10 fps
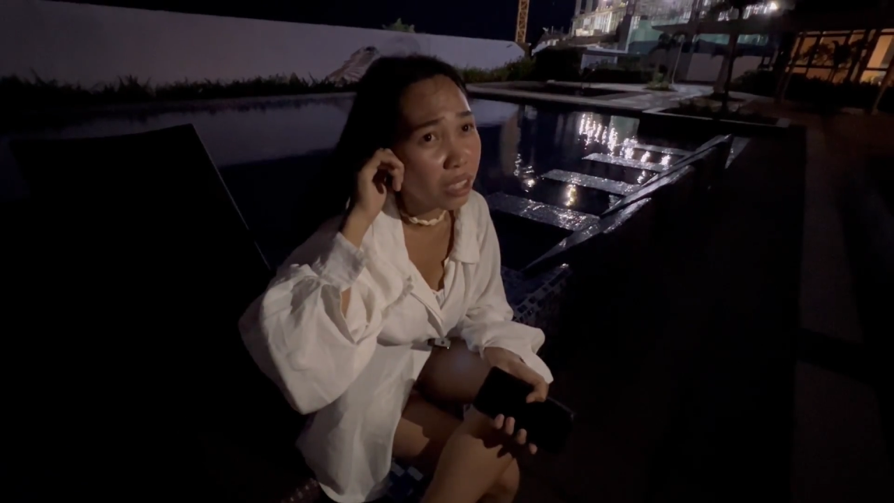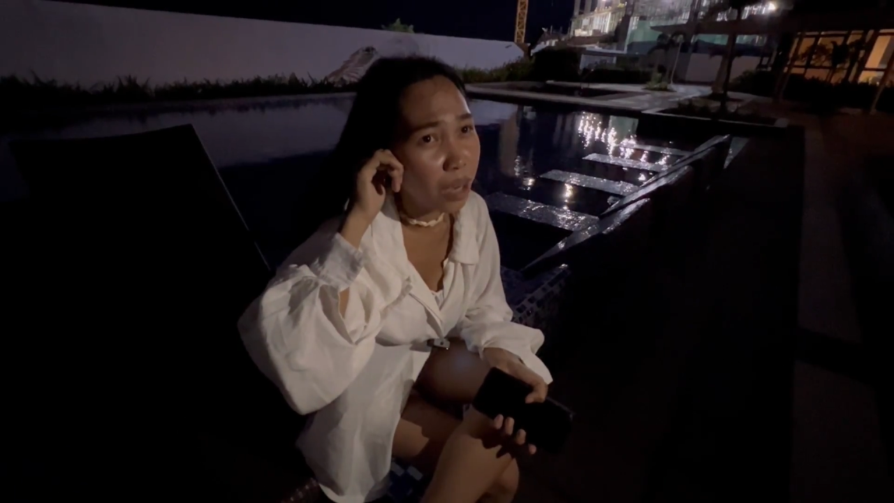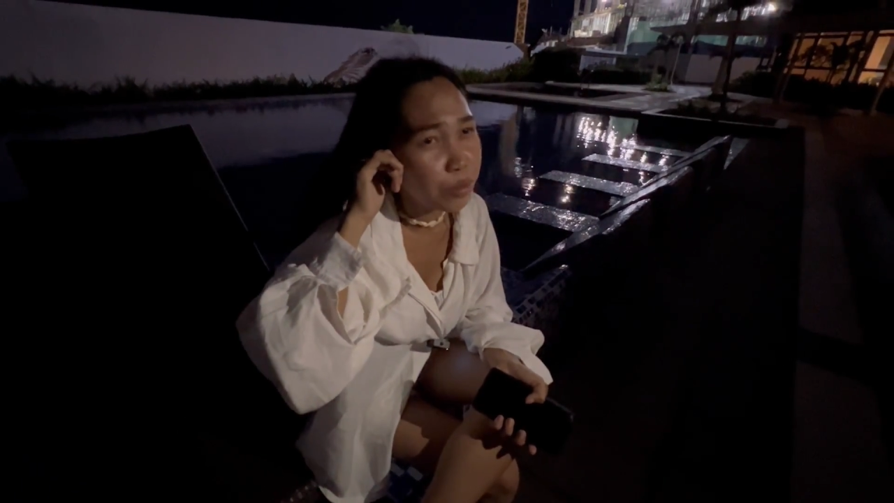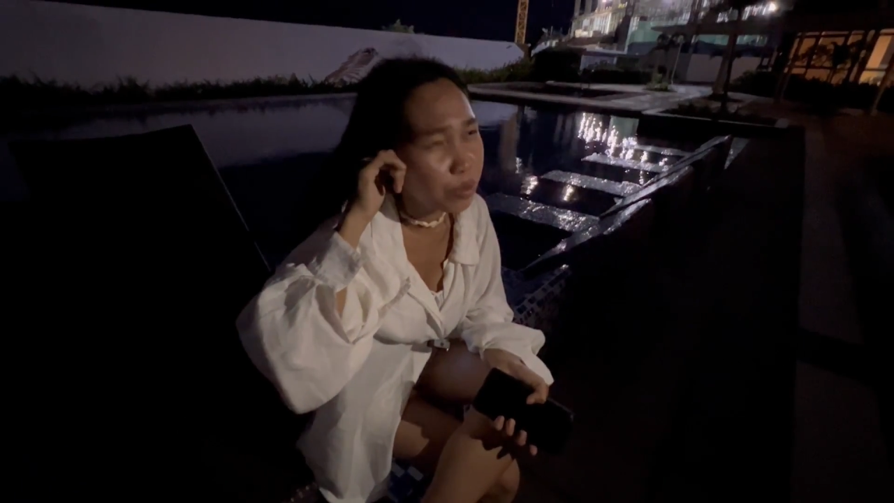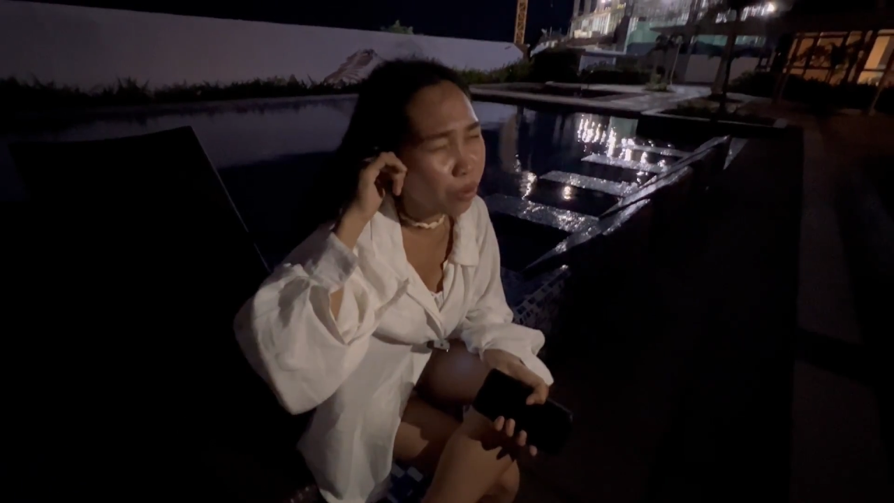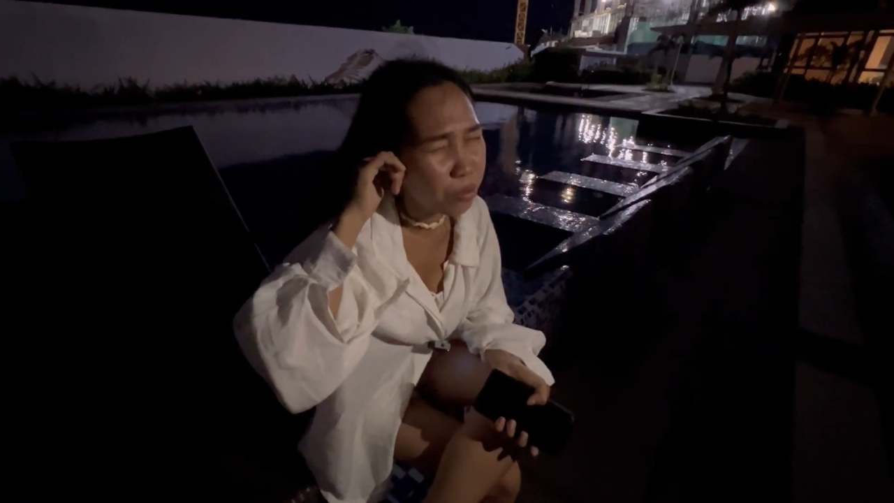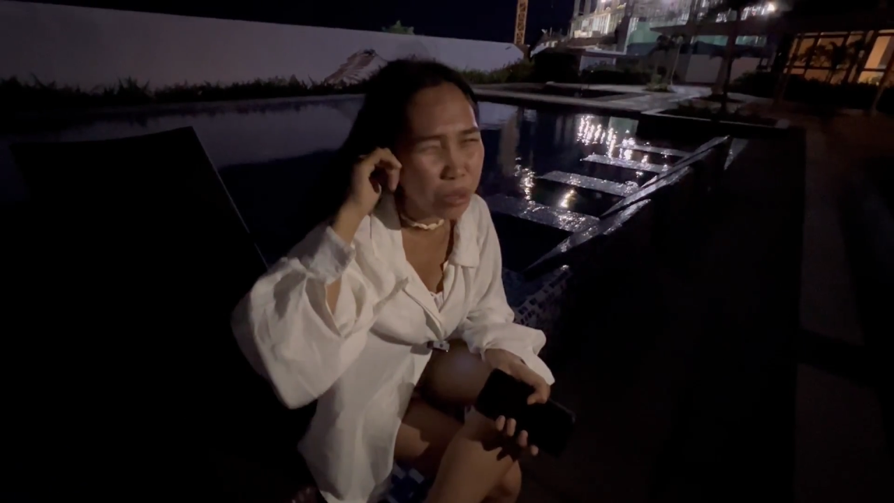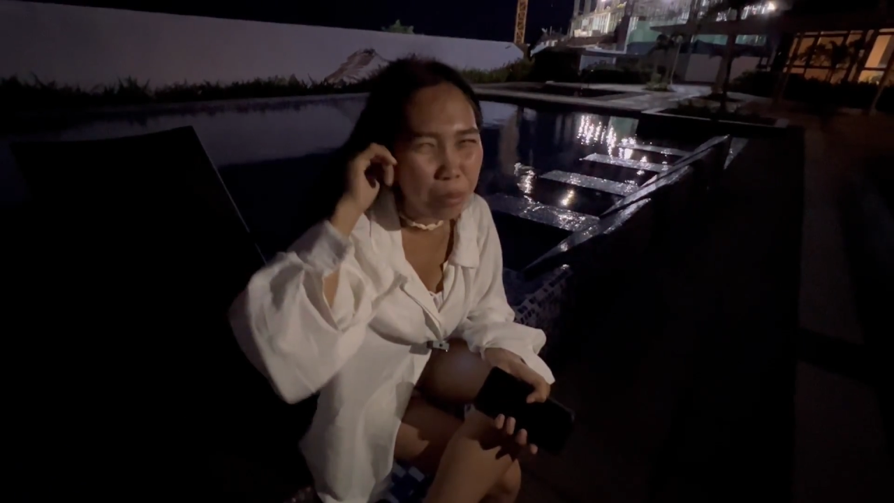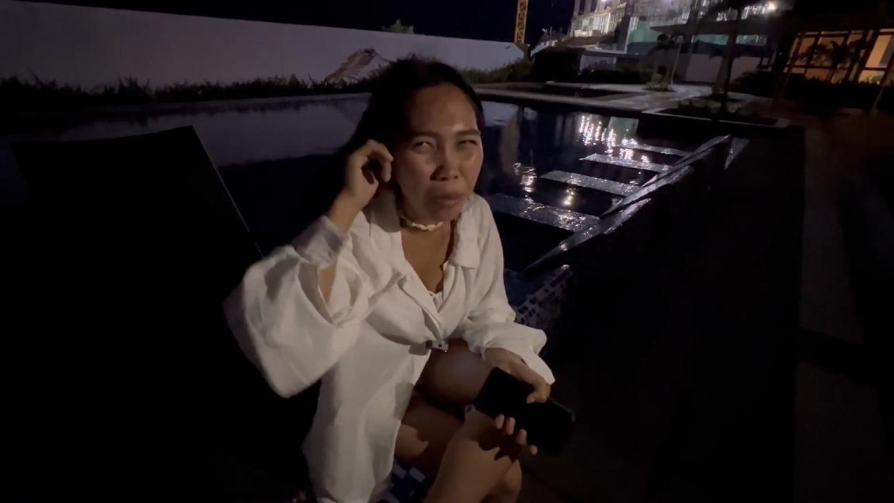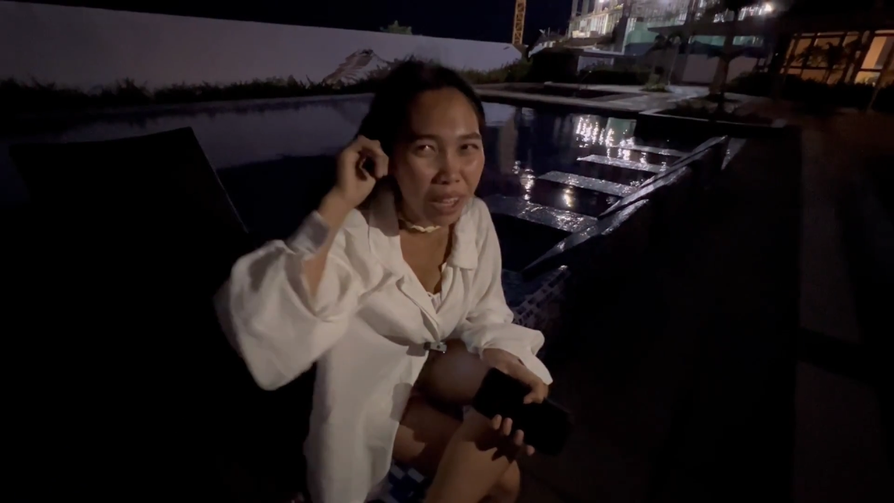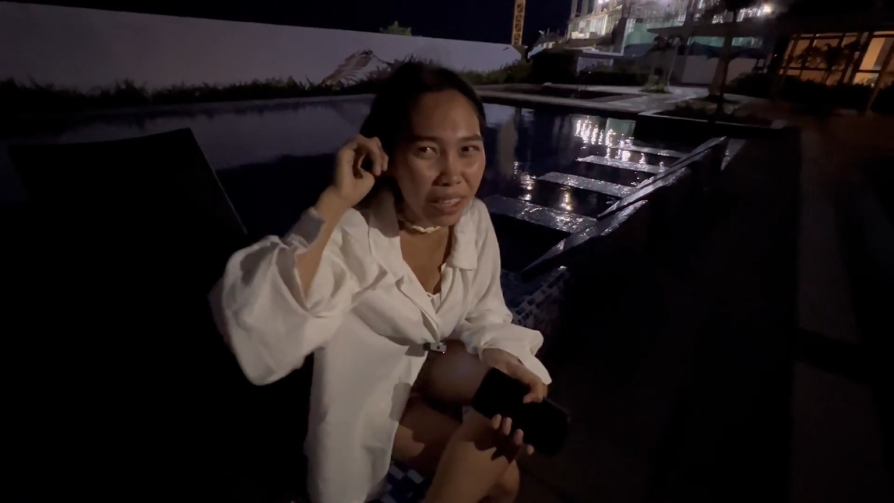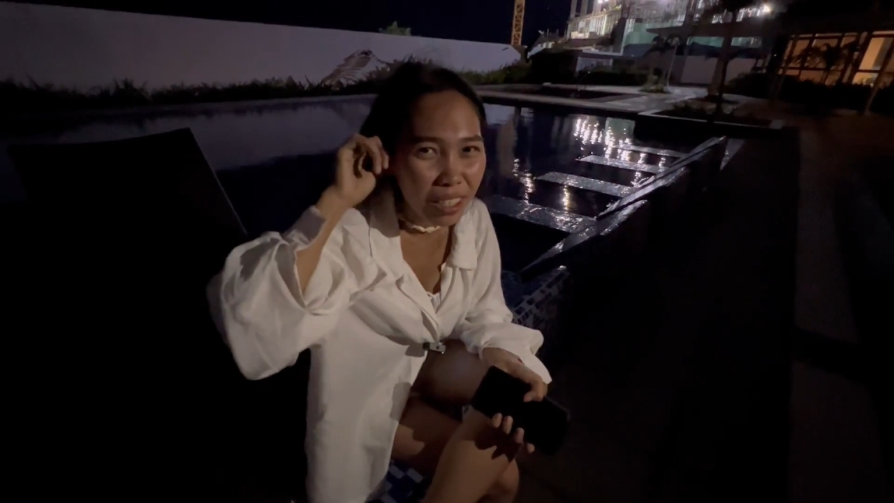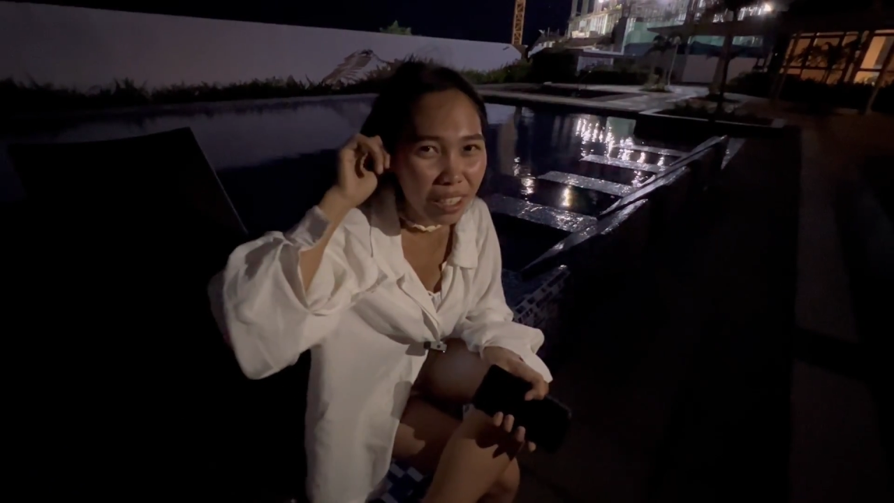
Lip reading: comes from Japan.